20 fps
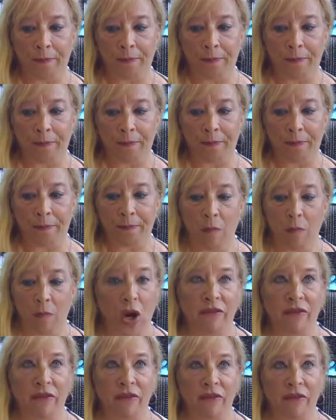
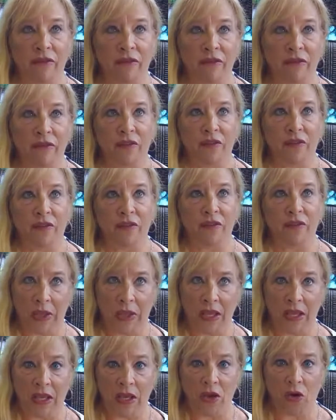private VIP,
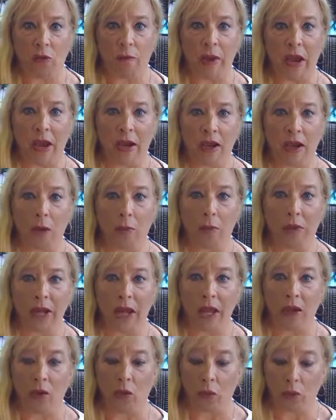your backup plan
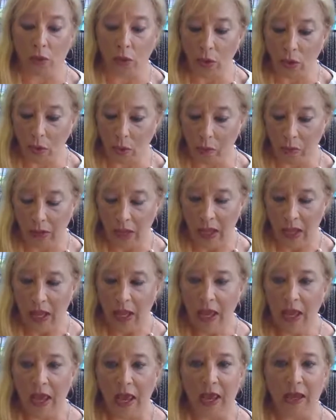group,
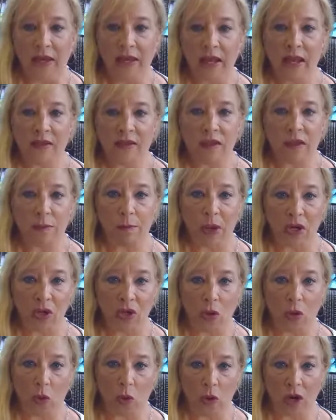and get special
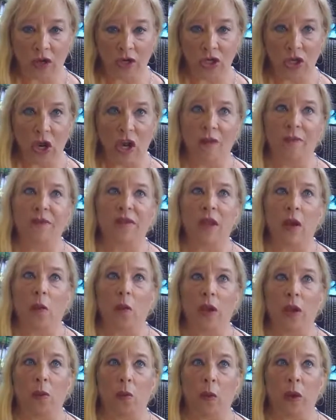workshops that
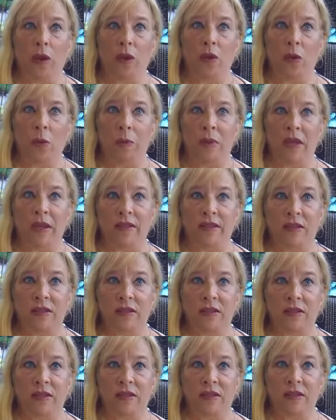we will be
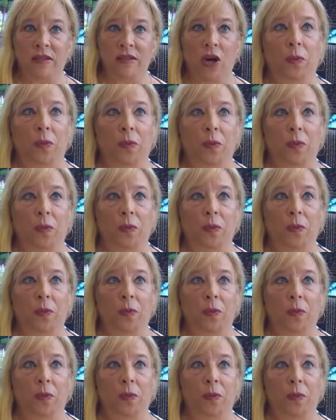starting to present
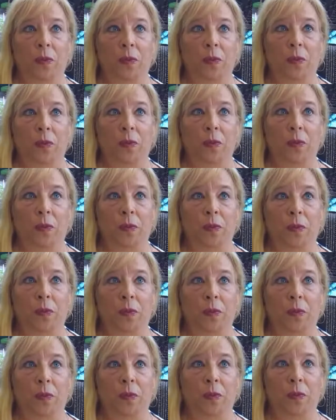on
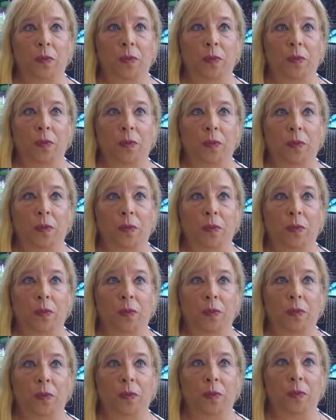getting
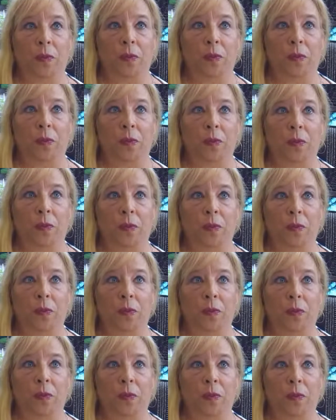your backup
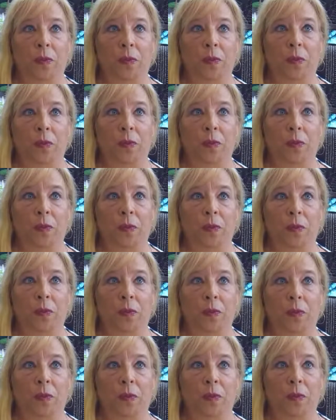plan together.
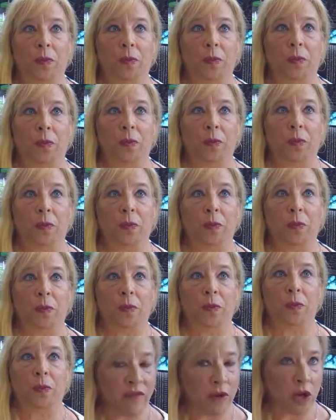So if you
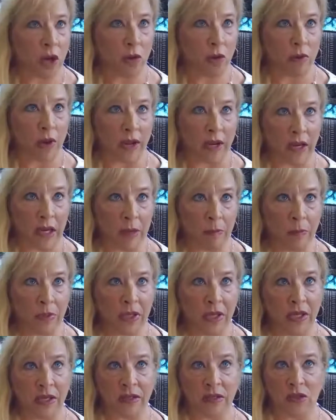haven't already,
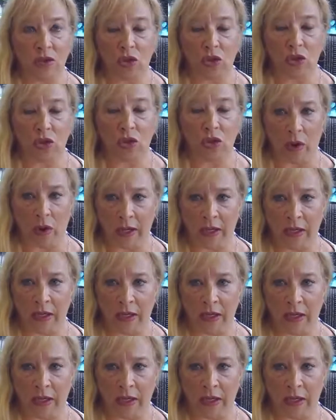please join